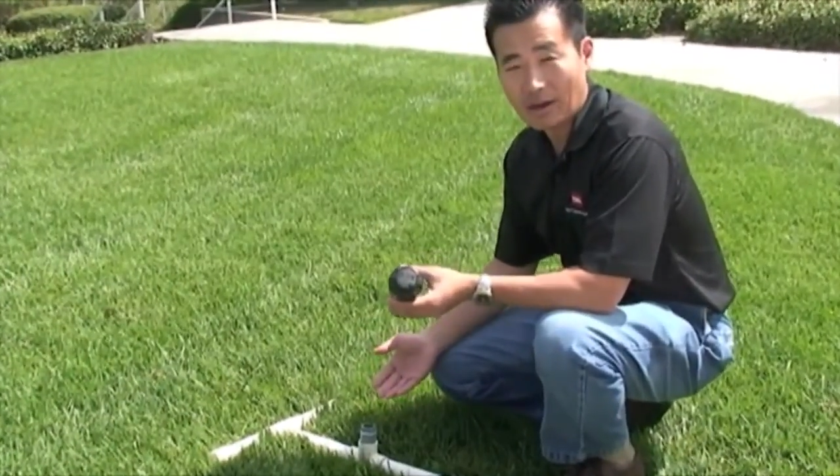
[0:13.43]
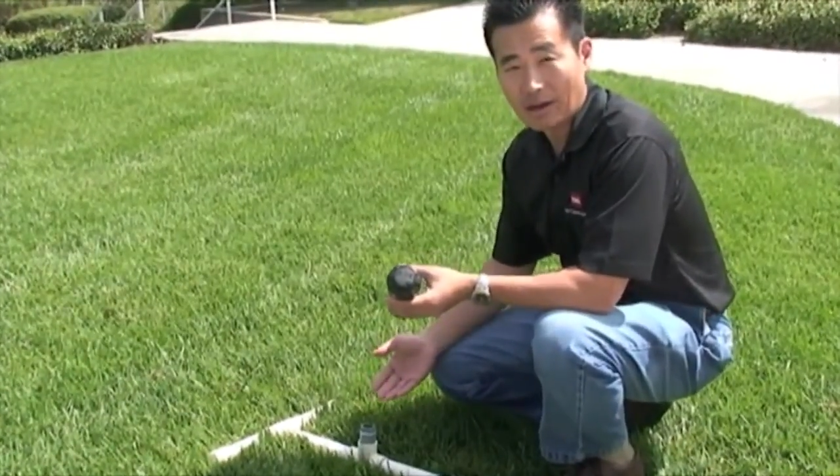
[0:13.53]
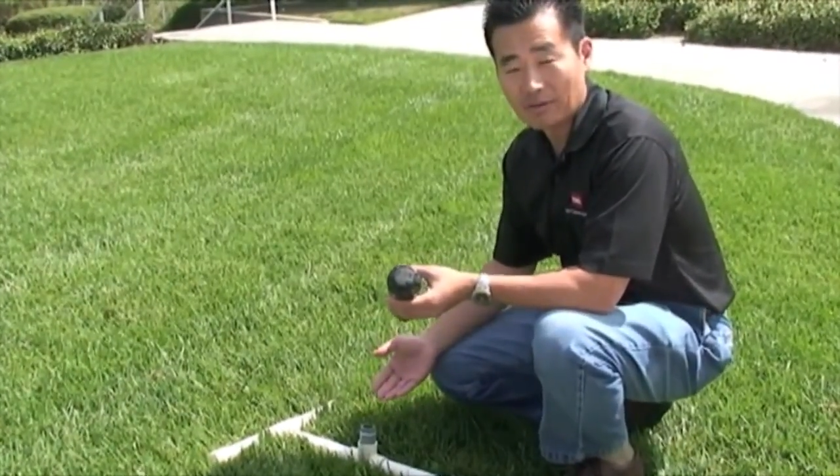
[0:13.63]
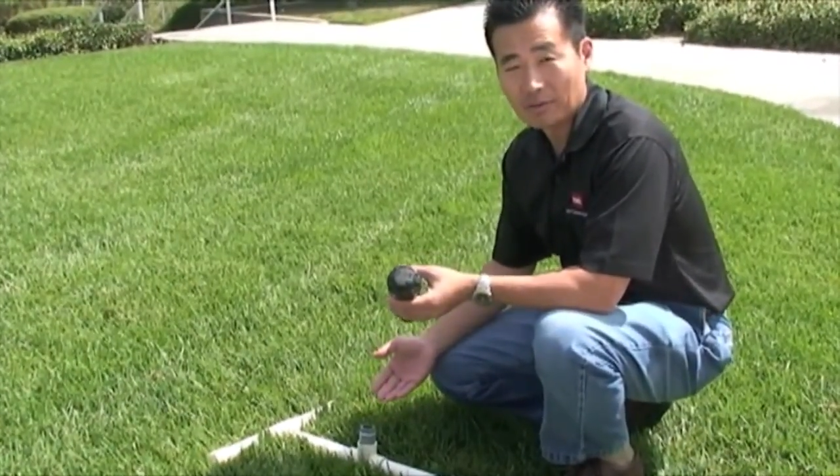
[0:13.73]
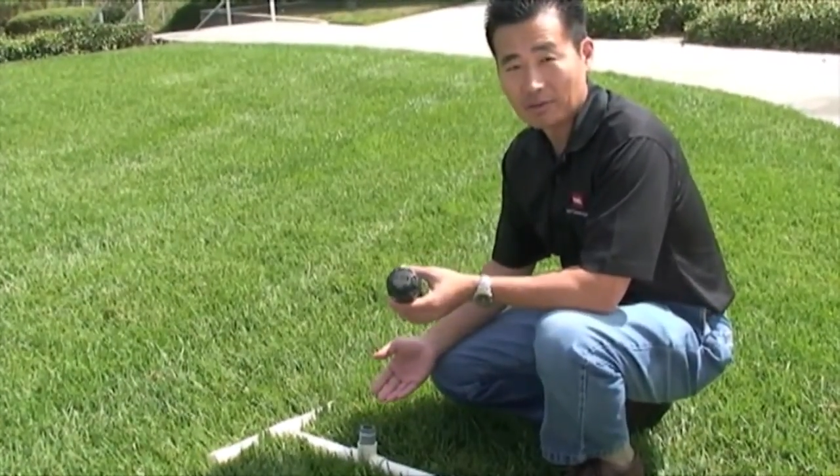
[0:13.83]

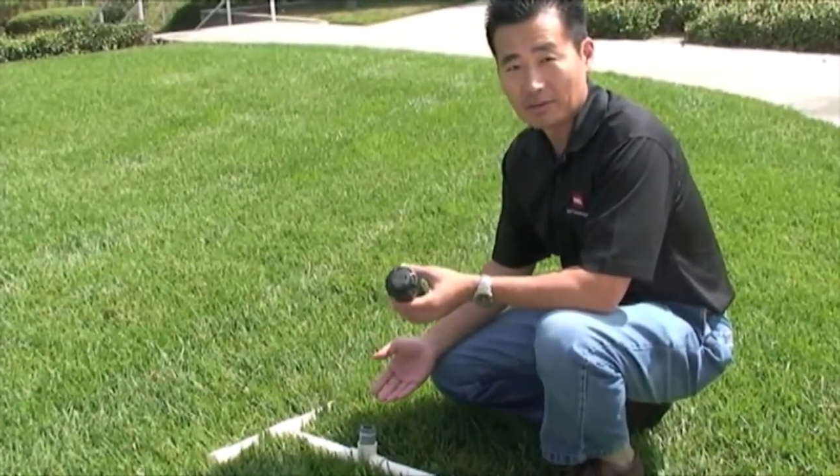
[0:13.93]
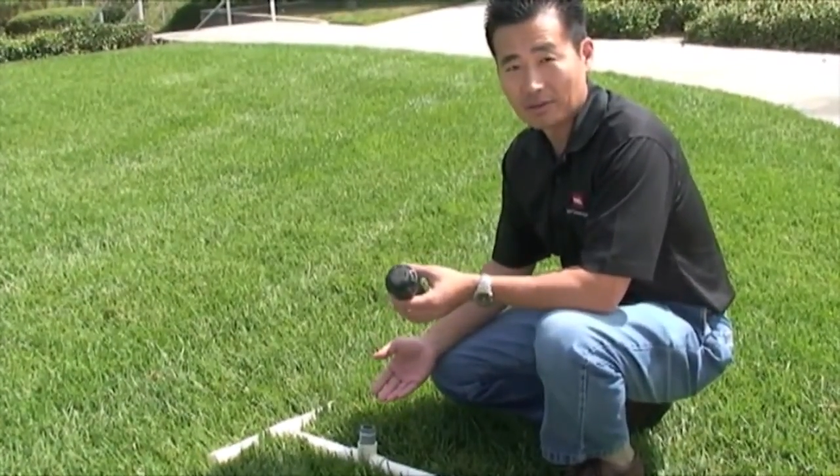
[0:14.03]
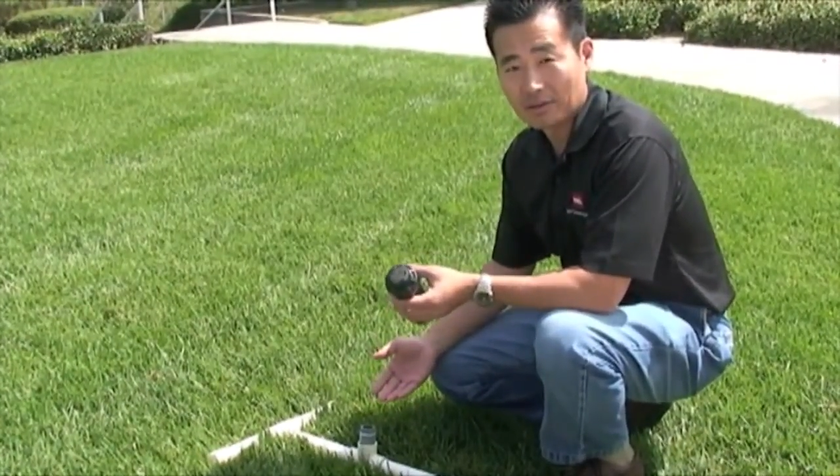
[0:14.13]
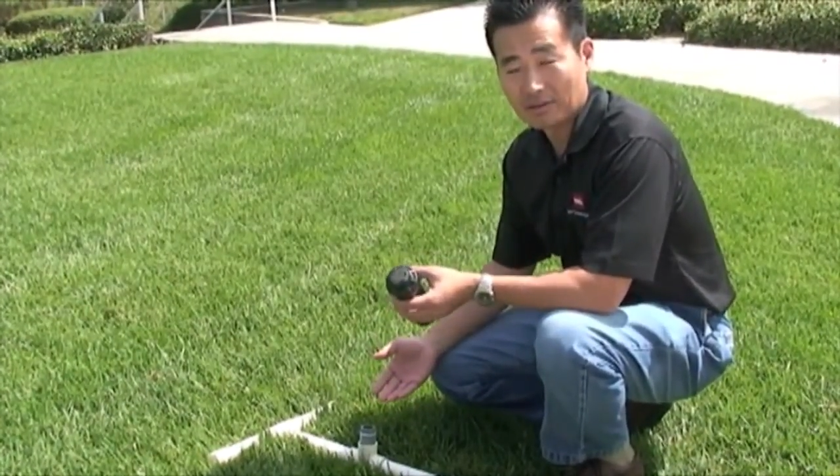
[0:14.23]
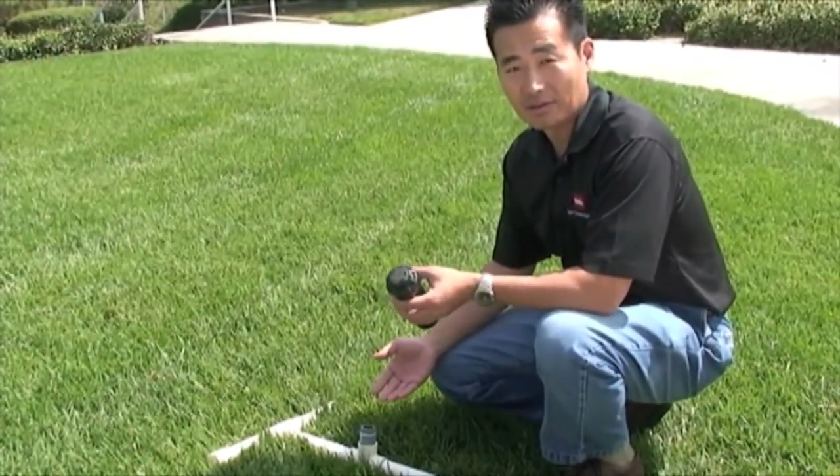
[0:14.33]
average
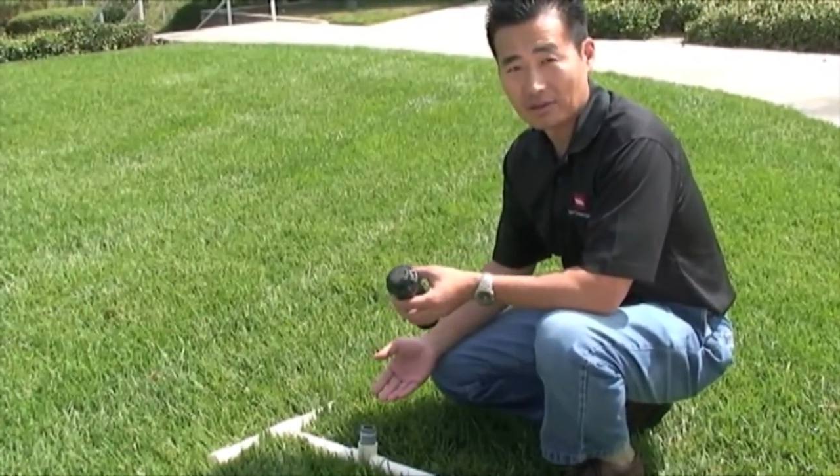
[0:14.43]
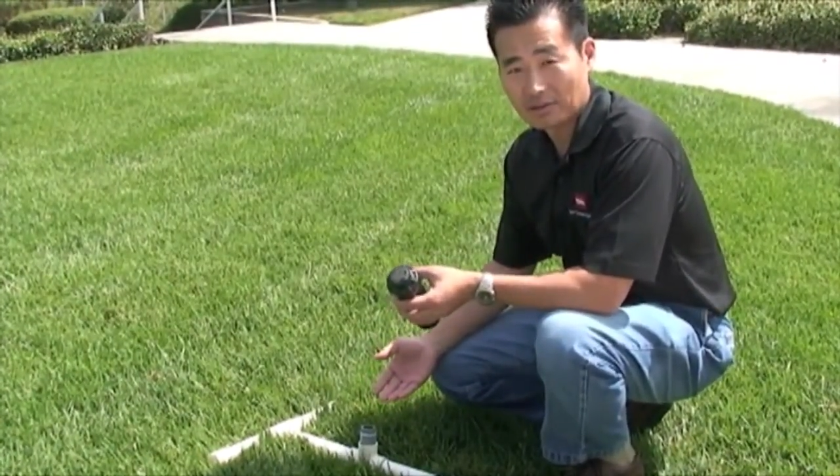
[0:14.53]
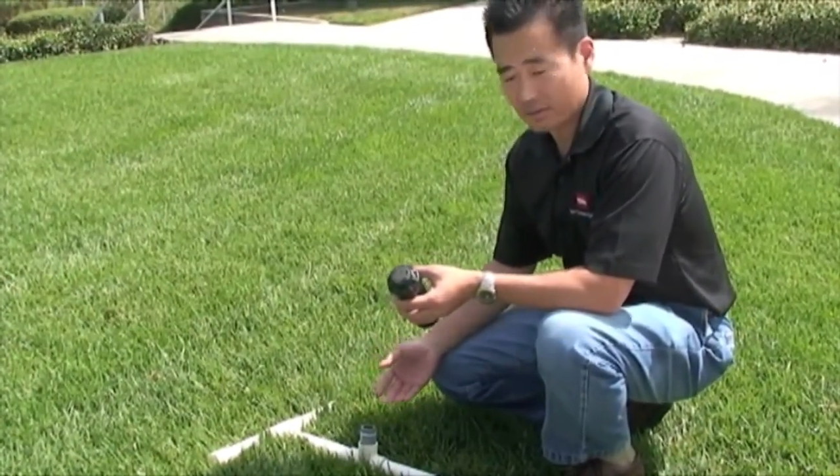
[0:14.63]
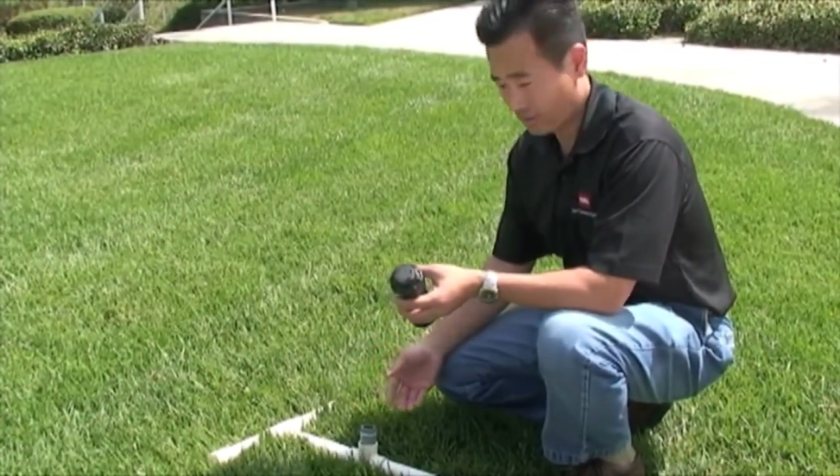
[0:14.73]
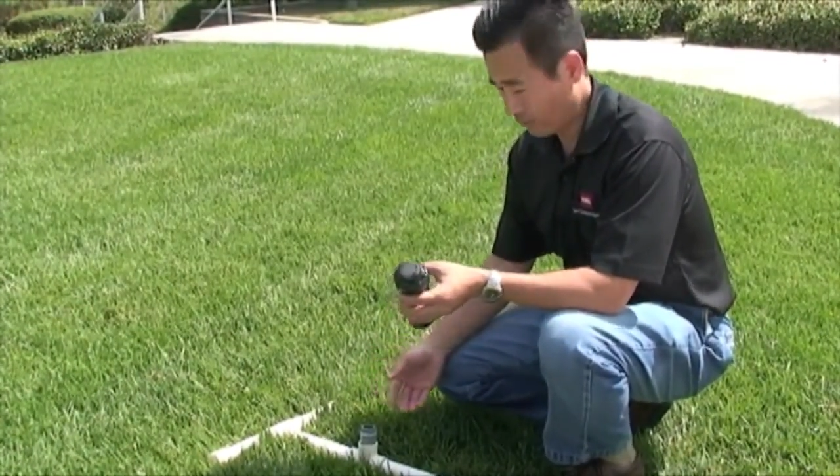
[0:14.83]
installation.